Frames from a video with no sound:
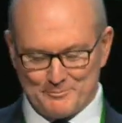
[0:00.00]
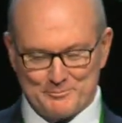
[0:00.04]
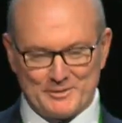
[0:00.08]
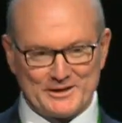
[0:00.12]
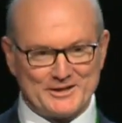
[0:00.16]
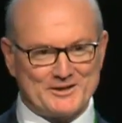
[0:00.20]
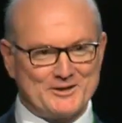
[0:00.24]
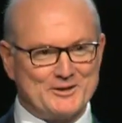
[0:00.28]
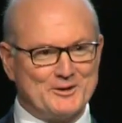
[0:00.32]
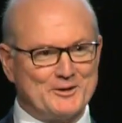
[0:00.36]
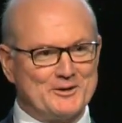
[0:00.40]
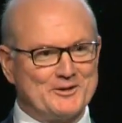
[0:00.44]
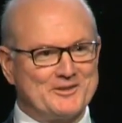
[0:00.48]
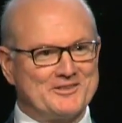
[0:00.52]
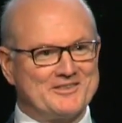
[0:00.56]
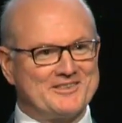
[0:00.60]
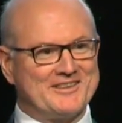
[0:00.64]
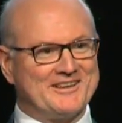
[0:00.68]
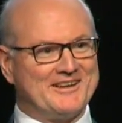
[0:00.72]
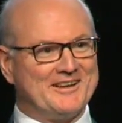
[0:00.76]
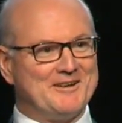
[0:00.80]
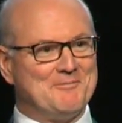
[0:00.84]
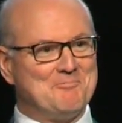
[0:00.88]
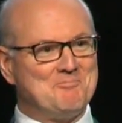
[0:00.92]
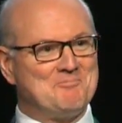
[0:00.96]
because
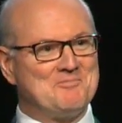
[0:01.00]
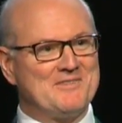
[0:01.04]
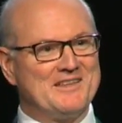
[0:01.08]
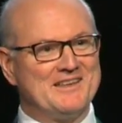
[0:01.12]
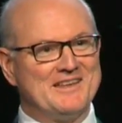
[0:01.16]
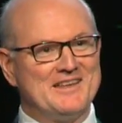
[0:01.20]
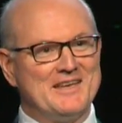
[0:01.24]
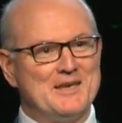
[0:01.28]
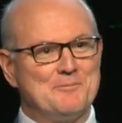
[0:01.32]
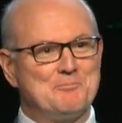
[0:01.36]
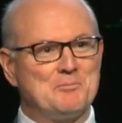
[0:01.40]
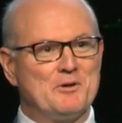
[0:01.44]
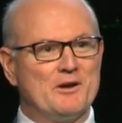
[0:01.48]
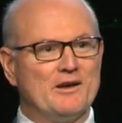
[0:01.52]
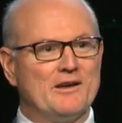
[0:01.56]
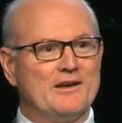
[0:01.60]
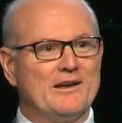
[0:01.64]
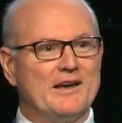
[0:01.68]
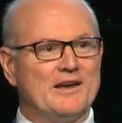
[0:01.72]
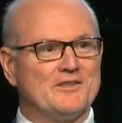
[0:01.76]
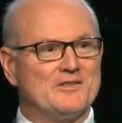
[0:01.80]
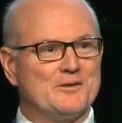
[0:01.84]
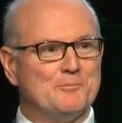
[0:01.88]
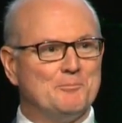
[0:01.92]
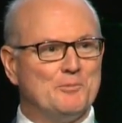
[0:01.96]

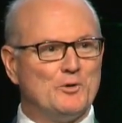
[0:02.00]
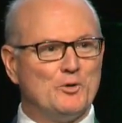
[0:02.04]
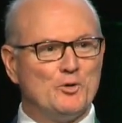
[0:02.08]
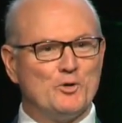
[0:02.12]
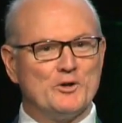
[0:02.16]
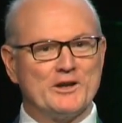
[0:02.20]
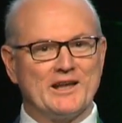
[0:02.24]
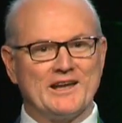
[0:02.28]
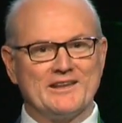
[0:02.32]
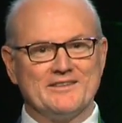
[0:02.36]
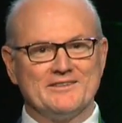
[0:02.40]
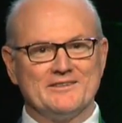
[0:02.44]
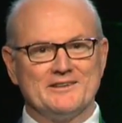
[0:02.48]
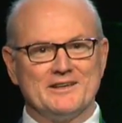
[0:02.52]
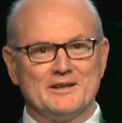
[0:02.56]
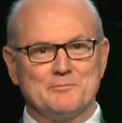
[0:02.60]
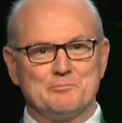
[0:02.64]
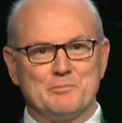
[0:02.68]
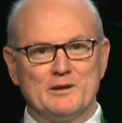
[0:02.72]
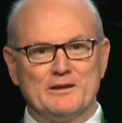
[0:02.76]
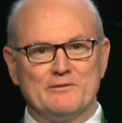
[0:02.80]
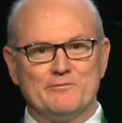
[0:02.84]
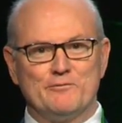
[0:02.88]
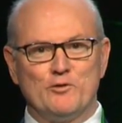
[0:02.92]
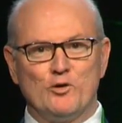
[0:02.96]
IHPA as a board hadn't
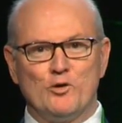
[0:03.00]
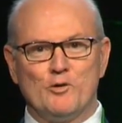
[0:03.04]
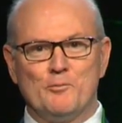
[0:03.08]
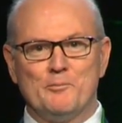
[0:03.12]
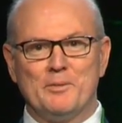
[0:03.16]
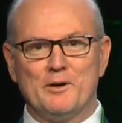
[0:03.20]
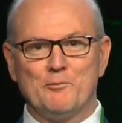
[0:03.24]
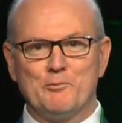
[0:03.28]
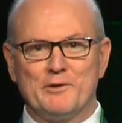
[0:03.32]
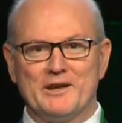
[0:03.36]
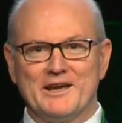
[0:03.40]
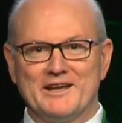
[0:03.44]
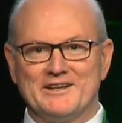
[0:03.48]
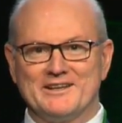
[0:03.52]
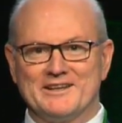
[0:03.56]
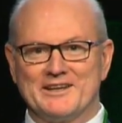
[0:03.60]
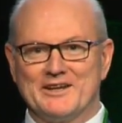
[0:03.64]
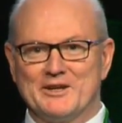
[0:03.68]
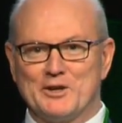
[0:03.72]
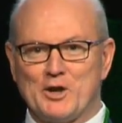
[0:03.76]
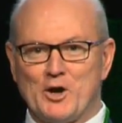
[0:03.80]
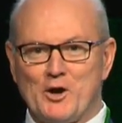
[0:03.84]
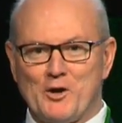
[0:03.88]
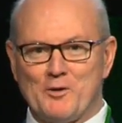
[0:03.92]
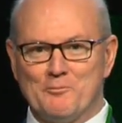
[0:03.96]
yet been formed, but we had to
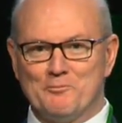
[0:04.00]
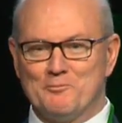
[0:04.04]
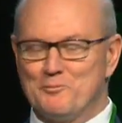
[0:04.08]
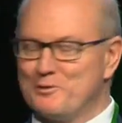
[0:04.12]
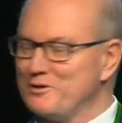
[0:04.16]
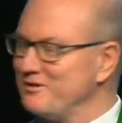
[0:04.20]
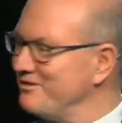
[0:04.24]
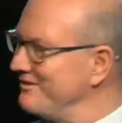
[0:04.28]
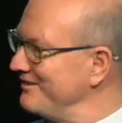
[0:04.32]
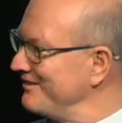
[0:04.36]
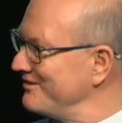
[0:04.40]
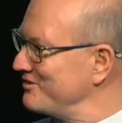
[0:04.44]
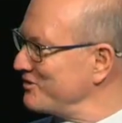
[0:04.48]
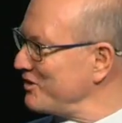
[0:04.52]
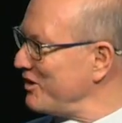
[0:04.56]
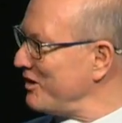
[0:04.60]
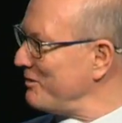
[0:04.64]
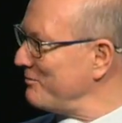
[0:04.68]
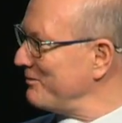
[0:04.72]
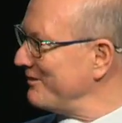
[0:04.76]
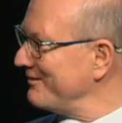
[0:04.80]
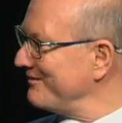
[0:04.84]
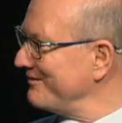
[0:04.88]
get on with the job.